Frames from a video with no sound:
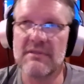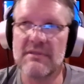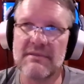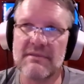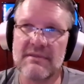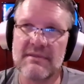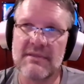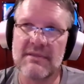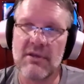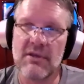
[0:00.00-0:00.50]

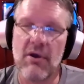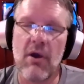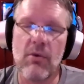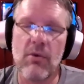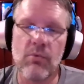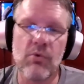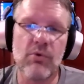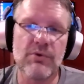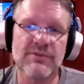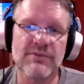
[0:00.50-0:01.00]
there are
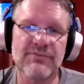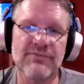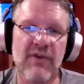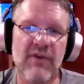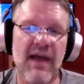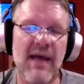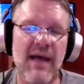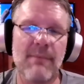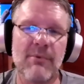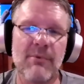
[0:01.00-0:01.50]
rules for
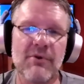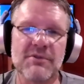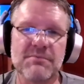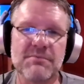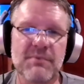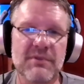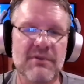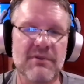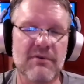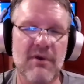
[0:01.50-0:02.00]
Atmos,
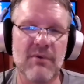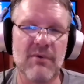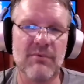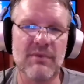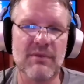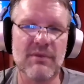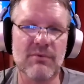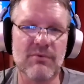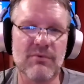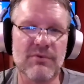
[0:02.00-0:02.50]
but there aren't
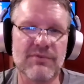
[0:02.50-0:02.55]
really rules for